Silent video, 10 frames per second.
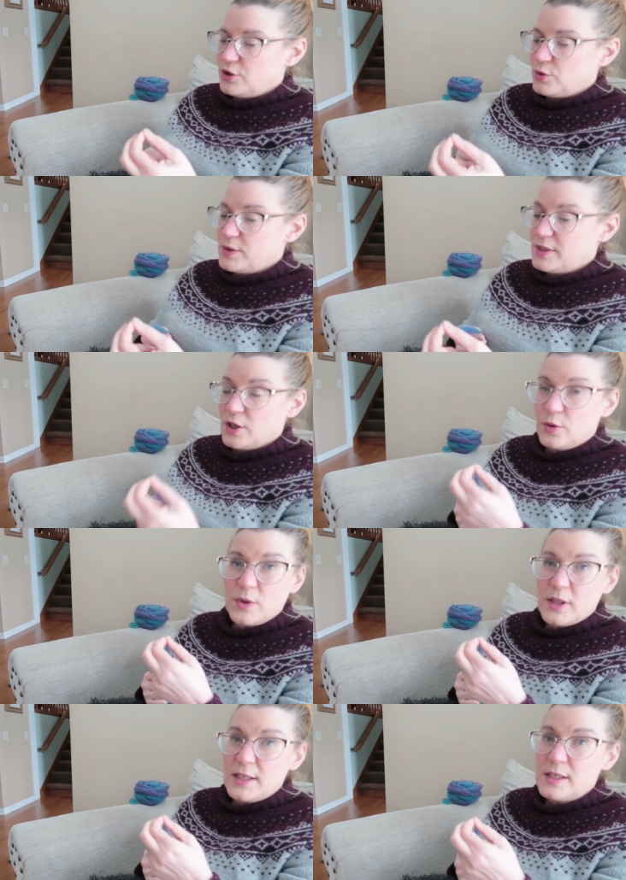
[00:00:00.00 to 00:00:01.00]
to still
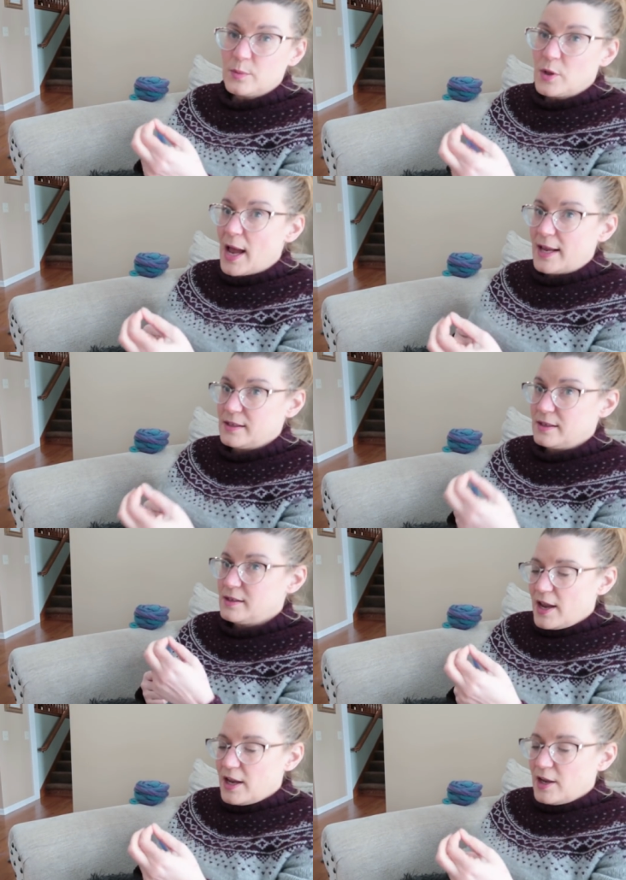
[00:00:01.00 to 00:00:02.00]
release some
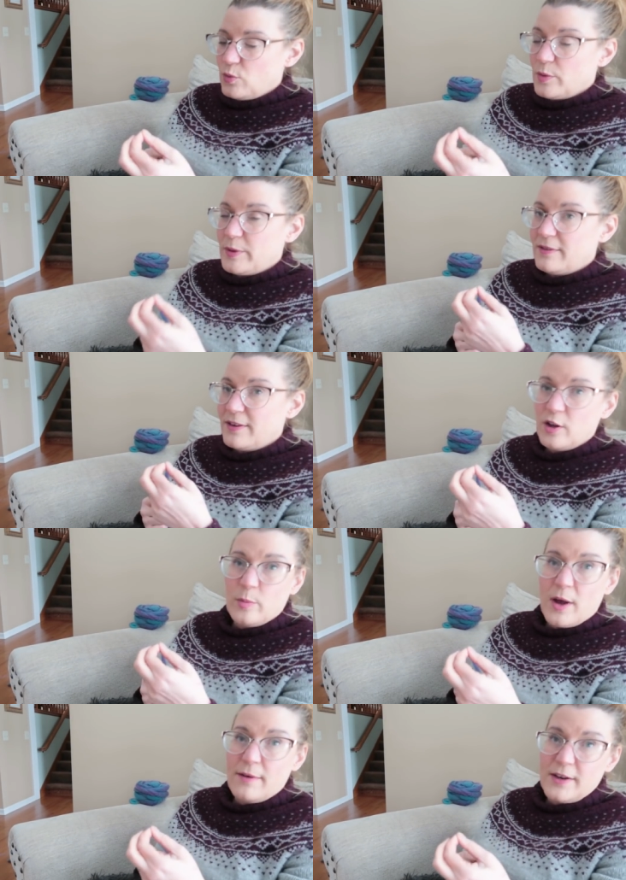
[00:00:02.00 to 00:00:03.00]
classes. It will be
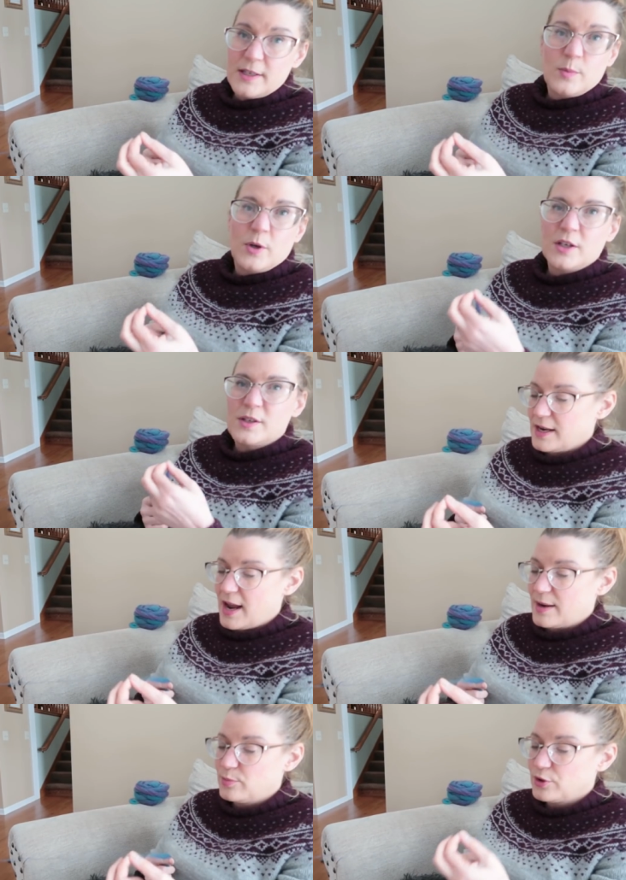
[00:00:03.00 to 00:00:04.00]
available on Facebook.
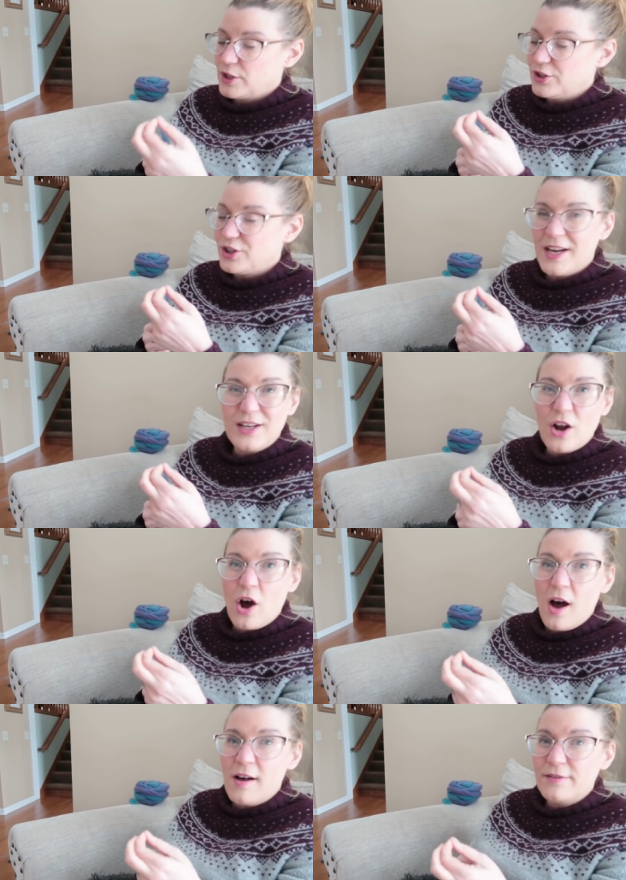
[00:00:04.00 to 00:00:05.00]
And I appreciate
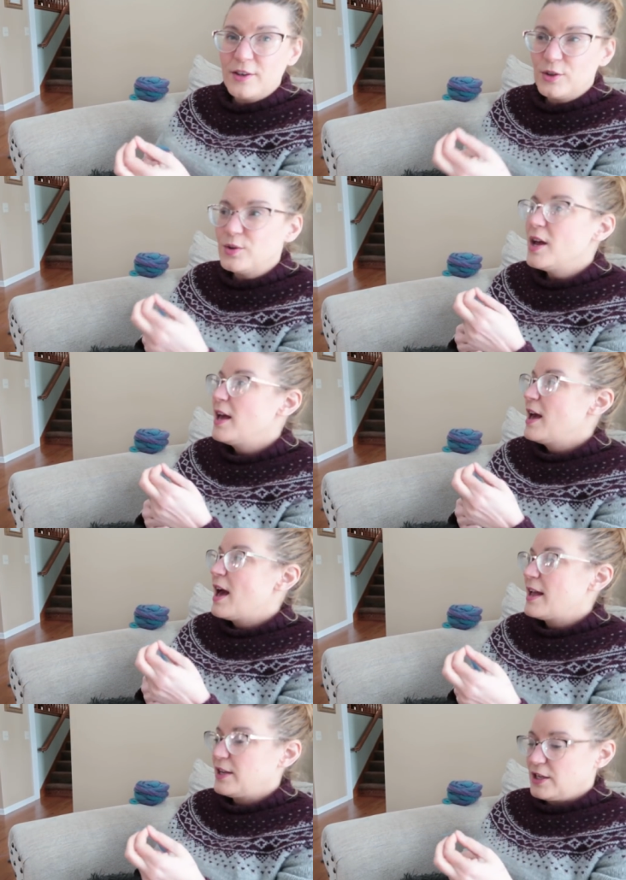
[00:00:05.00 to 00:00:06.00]
all of you.
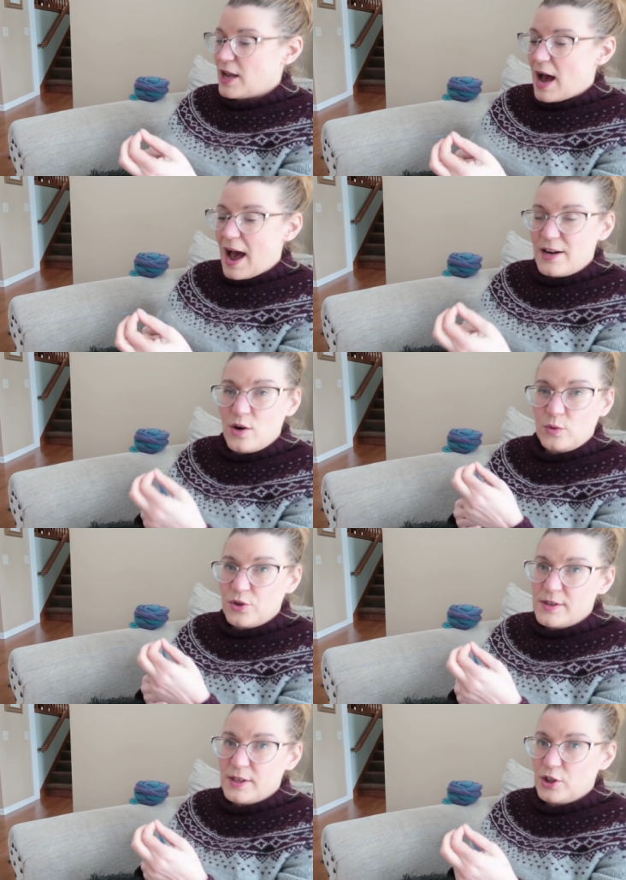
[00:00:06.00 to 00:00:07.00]
I
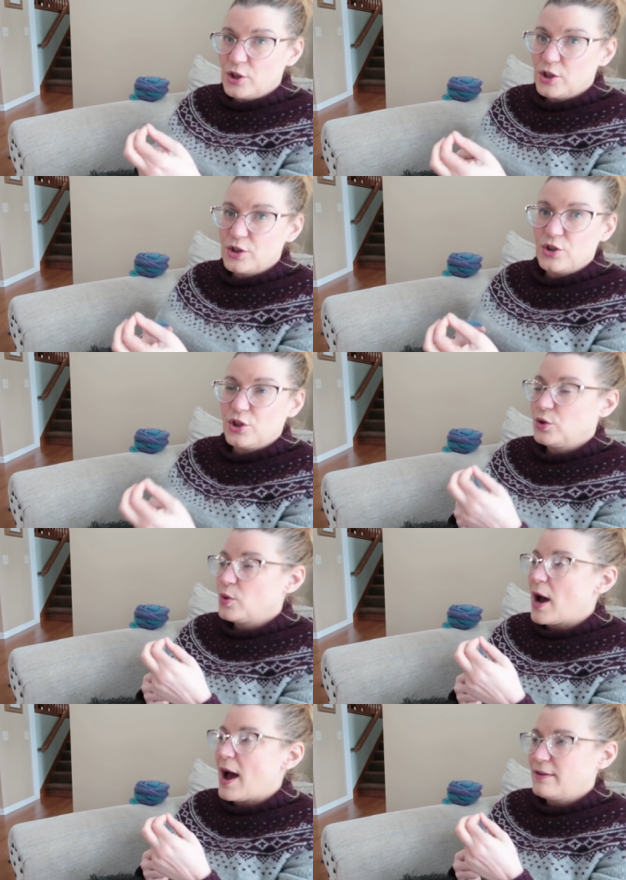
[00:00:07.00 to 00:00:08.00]
don't just encourage
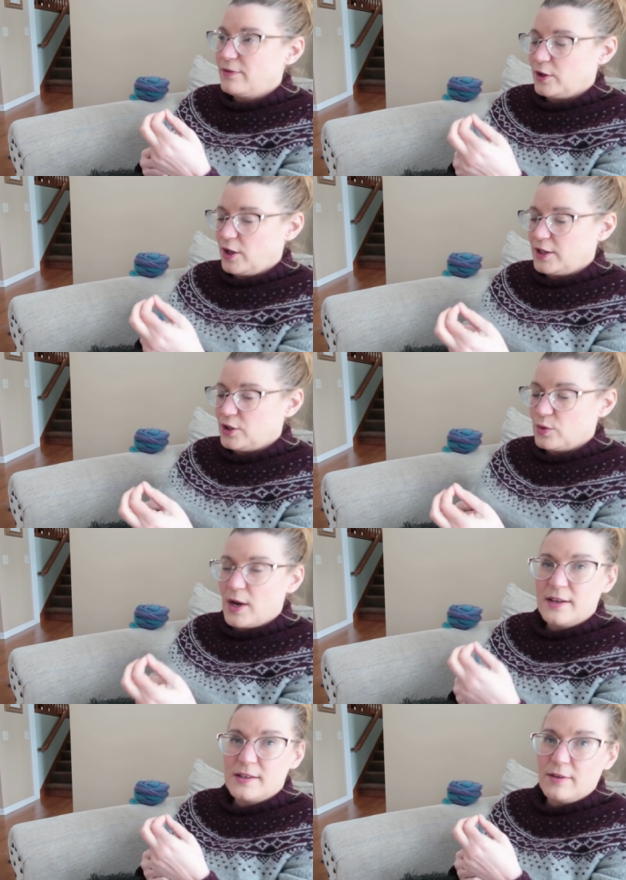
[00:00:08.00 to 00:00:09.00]
you, I feel like you
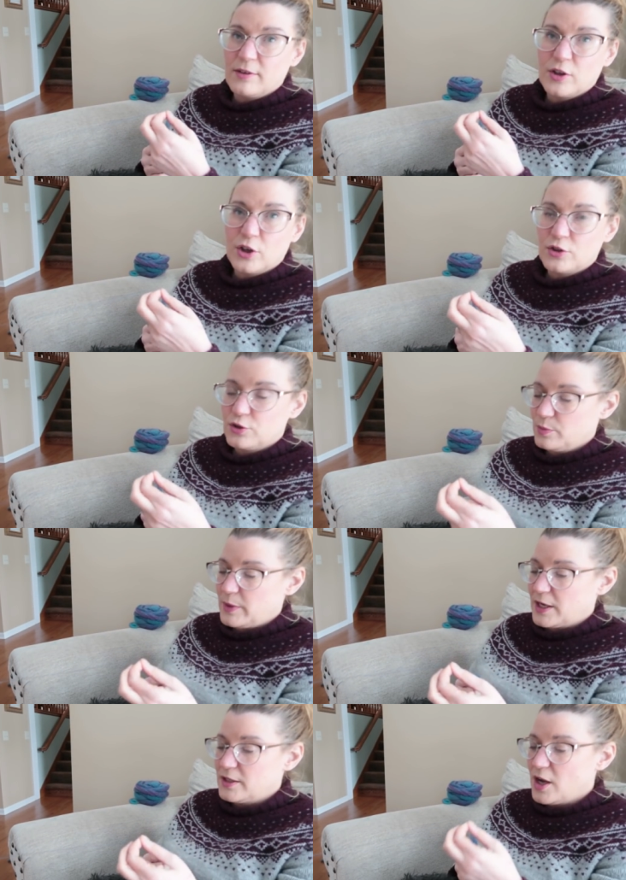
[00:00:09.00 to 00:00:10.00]
guys have encouraged
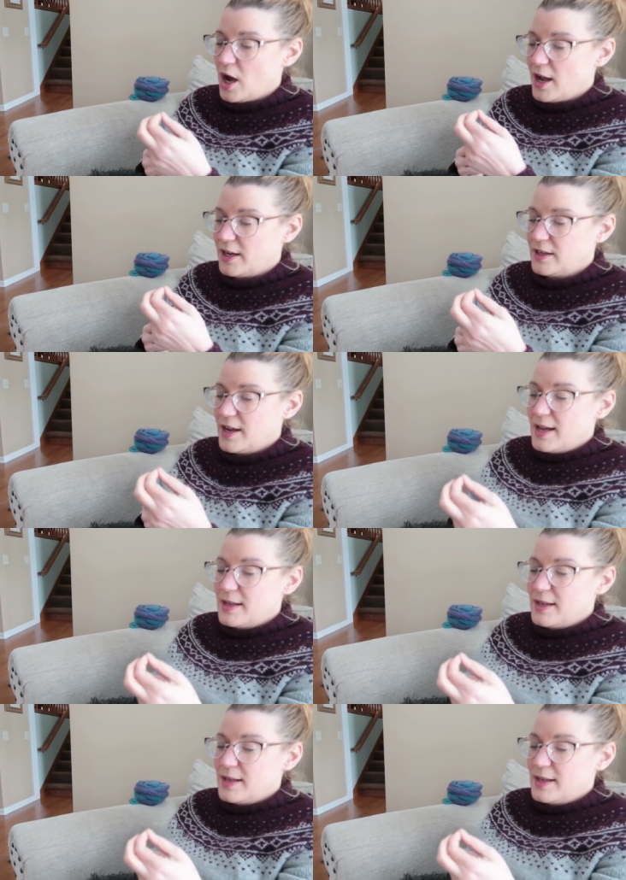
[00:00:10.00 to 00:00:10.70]
me a ton,